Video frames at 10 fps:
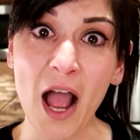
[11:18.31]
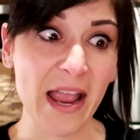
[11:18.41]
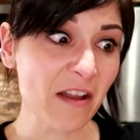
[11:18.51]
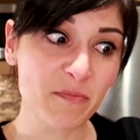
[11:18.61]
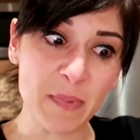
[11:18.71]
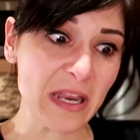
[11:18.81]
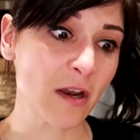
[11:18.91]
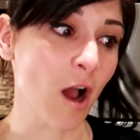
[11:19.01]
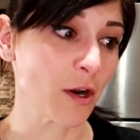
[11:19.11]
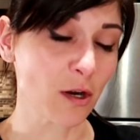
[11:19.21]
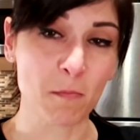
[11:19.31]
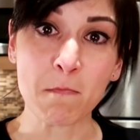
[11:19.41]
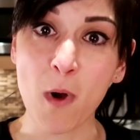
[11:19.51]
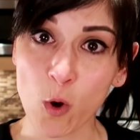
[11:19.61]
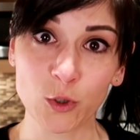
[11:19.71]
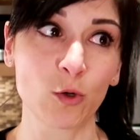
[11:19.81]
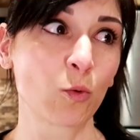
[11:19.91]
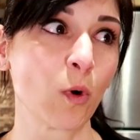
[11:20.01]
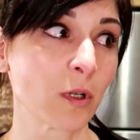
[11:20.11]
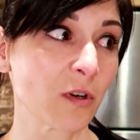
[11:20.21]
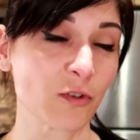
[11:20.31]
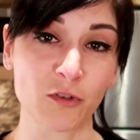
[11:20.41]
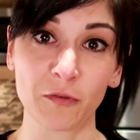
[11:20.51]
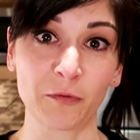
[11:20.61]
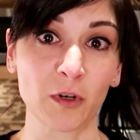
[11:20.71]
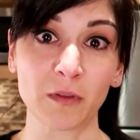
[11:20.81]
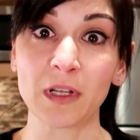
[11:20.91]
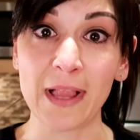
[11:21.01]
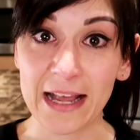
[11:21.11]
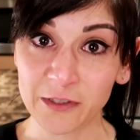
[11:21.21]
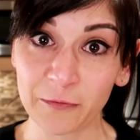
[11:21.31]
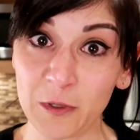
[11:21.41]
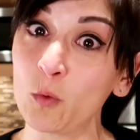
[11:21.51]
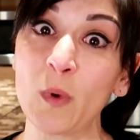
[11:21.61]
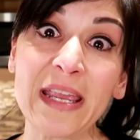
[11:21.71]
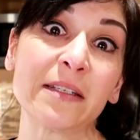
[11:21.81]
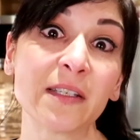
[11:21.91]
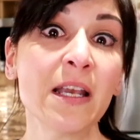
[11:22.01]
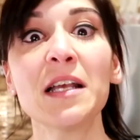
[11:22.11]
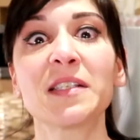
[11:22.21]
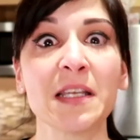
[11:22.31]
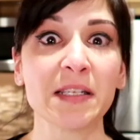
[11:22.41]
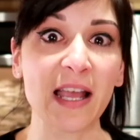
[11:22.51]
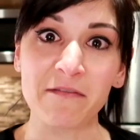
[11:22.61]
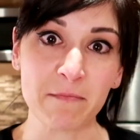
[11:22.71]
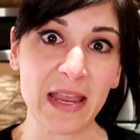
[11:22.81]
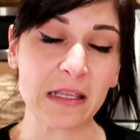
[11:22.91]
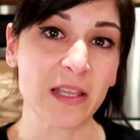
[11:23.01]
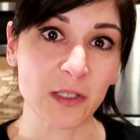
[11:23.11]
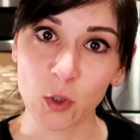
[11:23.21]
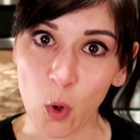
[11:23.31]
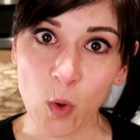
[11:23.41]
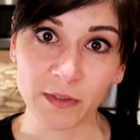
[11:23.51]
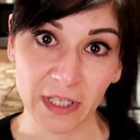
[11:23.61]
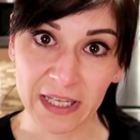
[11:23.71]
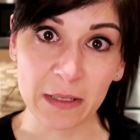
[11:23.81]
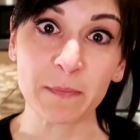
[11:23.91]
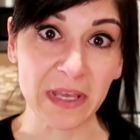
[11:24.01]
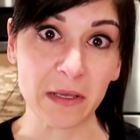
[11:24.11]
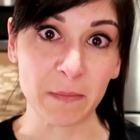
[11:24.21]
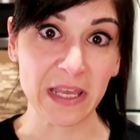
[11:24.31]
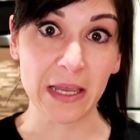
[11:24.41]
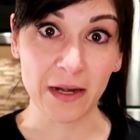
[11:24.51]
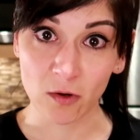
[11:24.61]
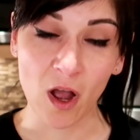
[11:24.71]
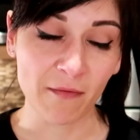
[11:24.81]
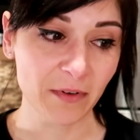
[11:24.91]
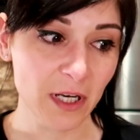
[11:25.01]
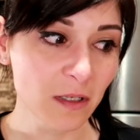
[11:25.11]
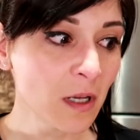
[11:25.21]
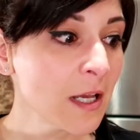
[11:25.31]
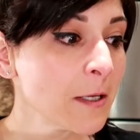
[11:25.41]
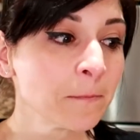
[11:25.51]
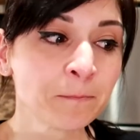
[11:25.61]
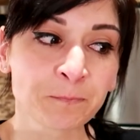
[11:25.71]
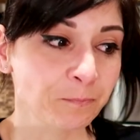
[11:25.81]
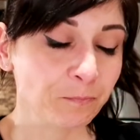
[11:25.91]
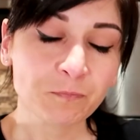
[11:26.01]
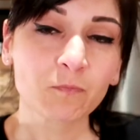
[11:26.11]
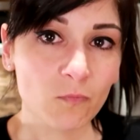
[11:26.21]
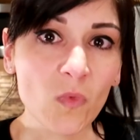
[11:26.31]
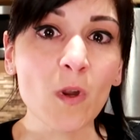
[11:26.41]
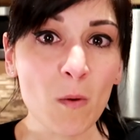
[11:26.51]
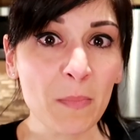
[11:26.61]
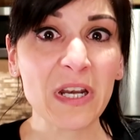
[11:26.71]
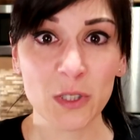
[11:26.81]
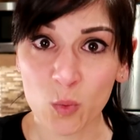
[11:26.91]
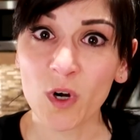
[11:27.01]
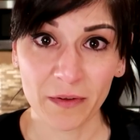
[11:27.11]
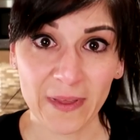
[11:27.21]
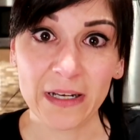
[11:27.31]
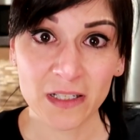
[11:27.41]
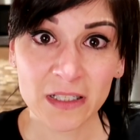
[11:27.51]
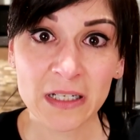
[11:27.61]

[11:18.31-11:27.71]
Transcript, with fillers: I have been on an emotional roller coaster for the last few weeks since I've made this goal to keep being me and confident, but it's worth it